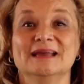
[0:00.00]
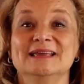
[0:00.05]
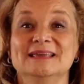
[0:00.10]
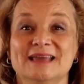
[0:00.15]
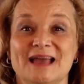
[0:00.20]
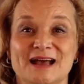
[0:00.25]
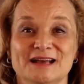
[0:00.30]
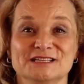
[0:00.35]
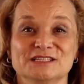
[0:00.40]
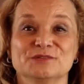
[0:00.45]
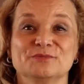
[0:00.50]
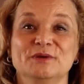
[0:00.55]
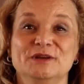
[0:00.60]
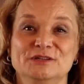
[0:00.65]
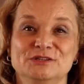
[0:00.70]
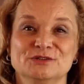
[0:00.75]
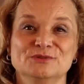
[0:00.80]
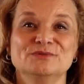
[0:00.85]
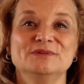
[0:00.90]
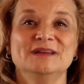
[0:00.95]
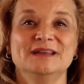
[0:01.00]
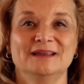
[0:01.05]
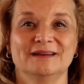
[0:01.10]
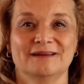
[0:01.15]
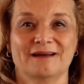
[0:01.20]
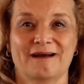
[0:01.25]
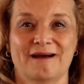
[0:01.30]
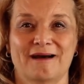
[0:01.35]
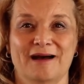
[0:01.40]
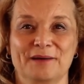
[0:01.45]
Yes, we do need
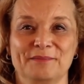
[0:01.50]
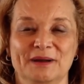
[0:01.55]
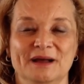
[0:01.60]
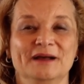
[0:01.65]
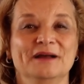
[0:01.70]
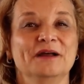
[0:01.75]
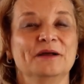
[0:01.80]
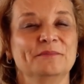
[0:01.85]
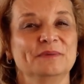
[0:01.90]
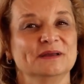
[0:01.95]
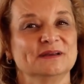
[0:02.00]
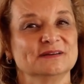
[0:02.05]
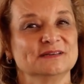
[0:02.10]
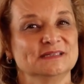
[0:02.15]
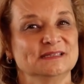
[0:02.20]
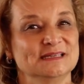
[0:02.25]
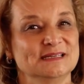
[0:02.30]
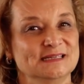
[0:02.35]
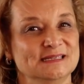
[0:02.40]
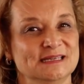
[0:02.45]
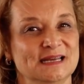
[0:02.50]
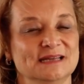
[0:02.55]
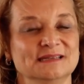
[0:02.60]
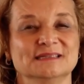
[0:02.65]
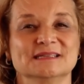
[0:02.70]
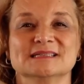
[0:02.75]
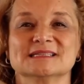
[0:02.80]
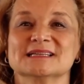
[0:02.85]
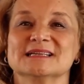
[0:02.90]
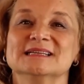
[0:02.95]
a comma because this
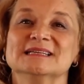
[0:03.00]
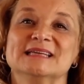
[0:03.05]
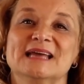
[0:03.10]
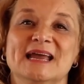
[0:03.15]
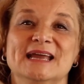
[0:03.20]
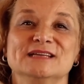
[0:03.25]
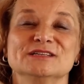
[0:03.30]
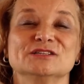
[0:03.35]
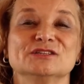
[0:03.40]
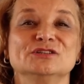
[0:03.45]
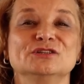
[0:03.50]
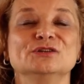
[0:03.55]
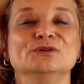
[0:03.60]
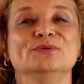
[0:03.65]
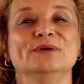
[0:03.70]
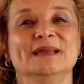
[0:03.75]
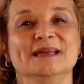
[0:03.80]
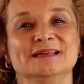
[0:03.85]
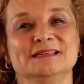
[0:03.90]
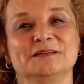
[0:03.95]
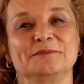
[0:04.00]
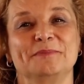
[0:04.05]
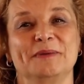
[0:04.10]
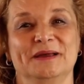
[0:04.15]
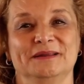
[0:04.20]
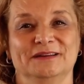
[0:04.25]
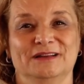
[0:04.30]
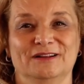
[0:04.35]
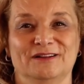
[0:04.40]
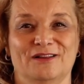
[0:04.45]
sentence contains two
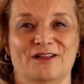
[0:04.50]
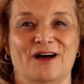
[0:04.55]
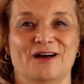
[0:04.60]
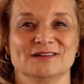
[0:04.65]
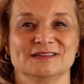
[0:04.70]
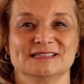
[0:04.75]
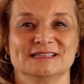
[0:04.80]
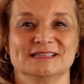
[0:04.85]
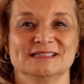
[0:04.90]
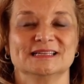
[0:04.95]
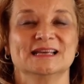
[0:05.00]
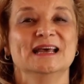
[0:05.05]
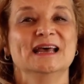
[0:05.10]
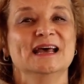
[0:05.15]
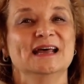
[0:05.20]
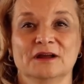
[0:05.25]
independent clauses.